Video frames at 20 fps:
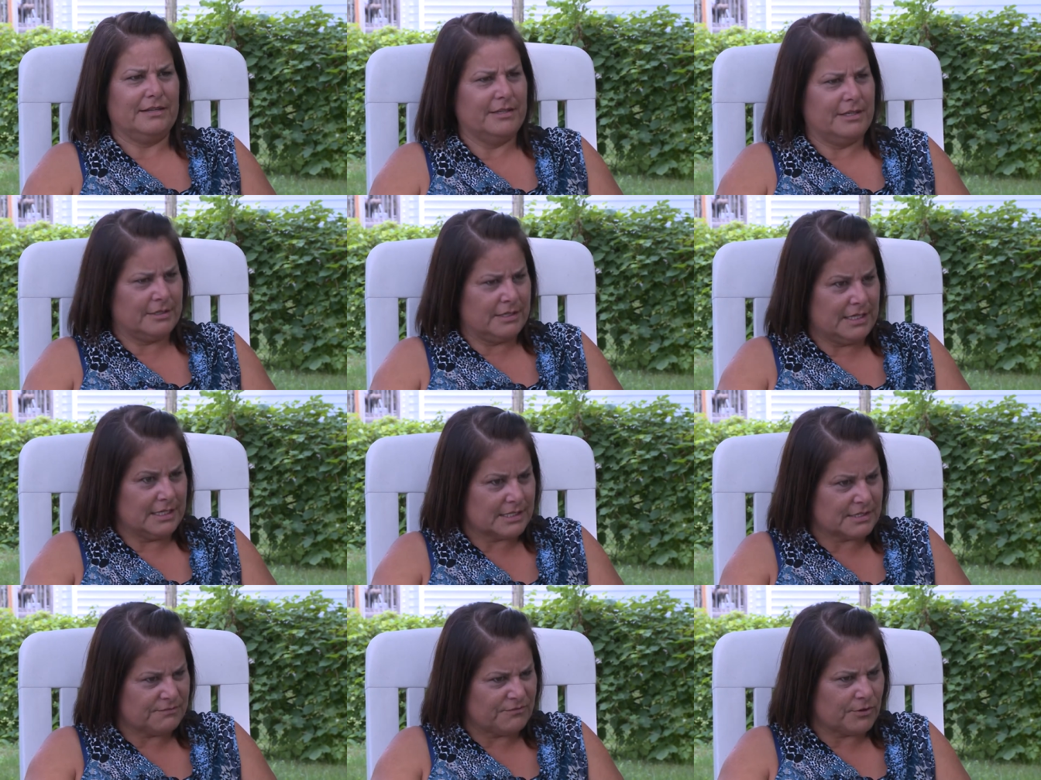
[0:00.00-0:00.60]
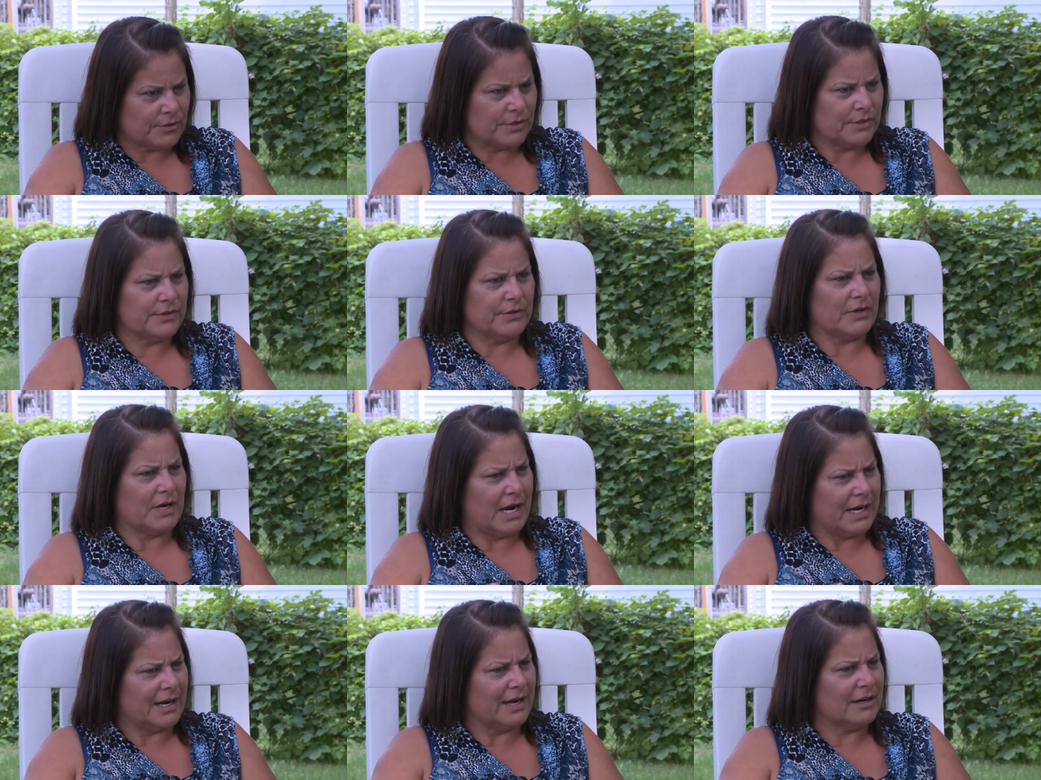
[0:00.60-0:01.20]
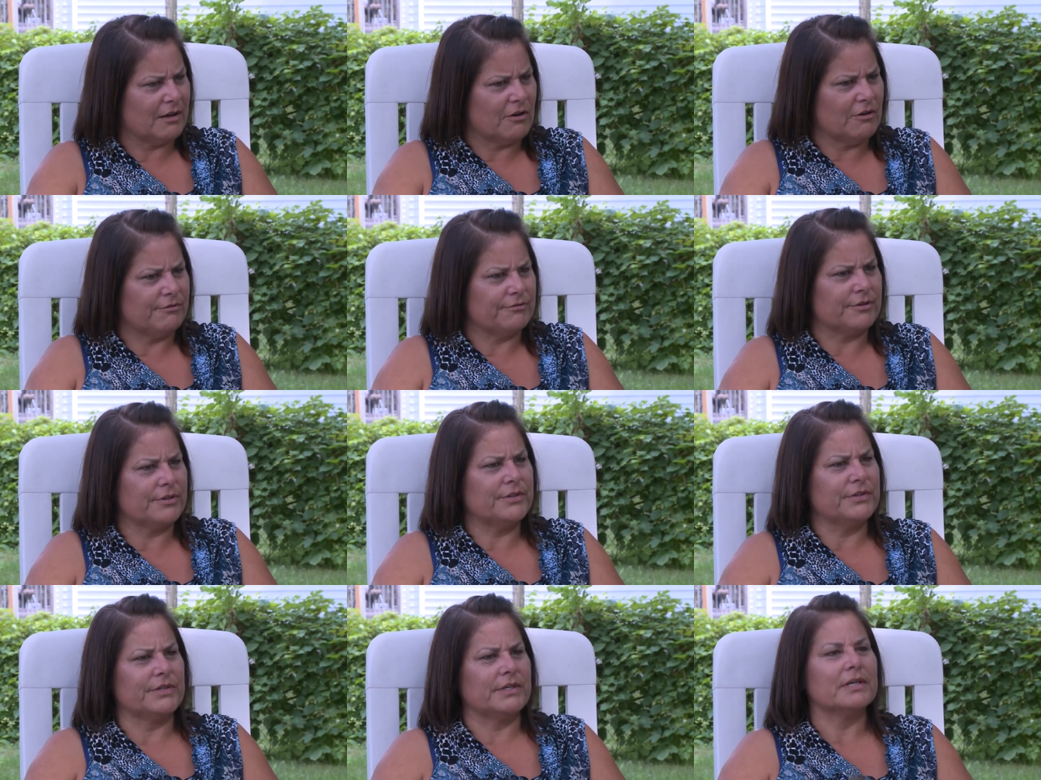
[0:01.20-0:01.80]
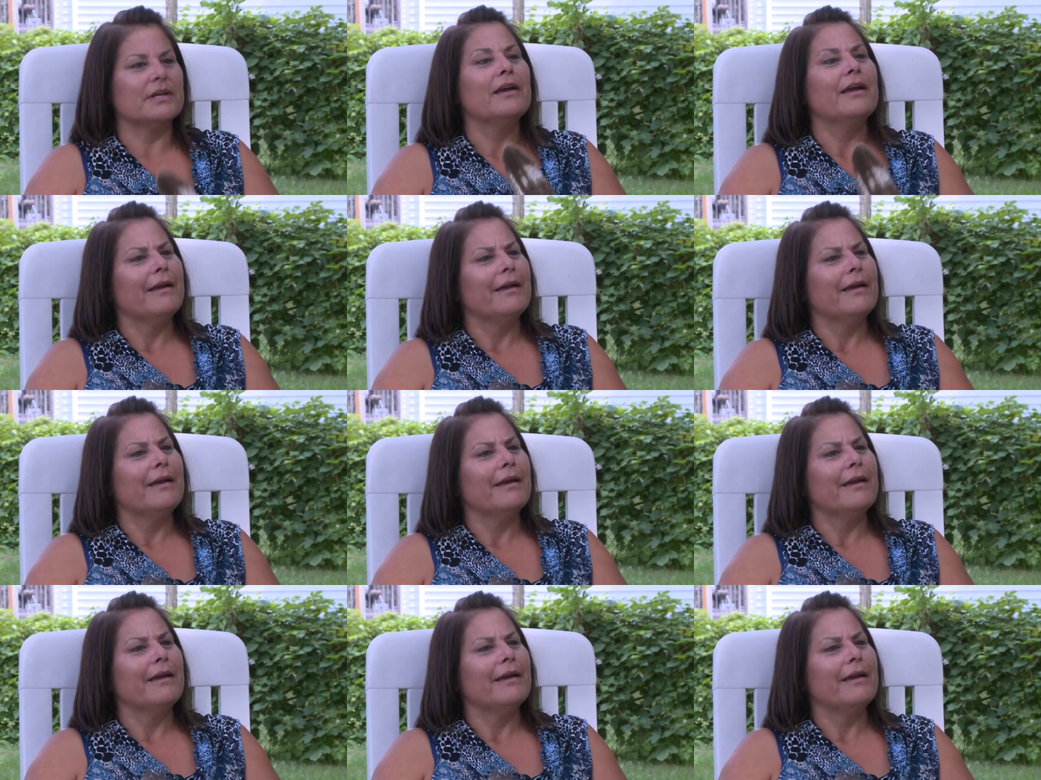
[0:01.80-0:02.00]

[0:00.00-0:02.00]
There, it's further. I got to go further.